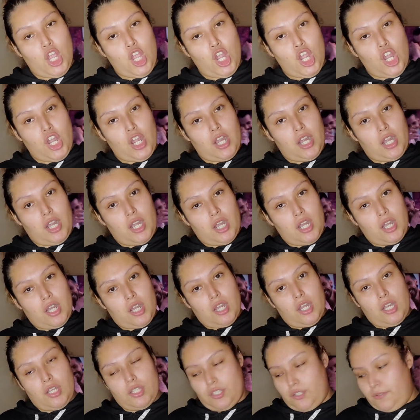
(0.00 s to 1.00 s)

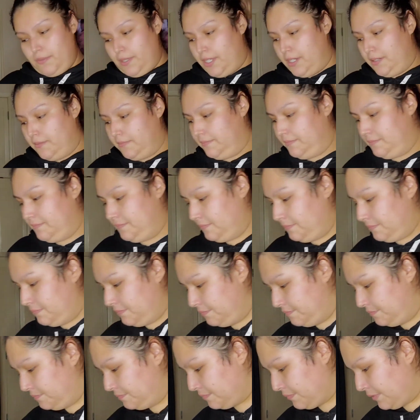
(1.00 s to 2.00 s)
oh so cute
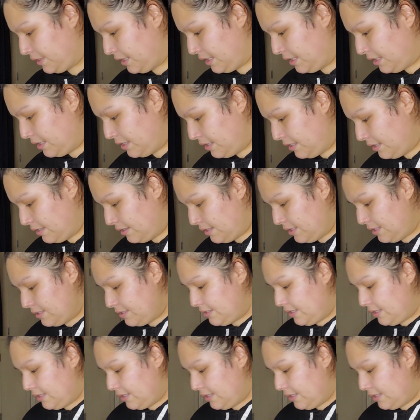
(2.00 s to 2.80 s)
oh. Oh. this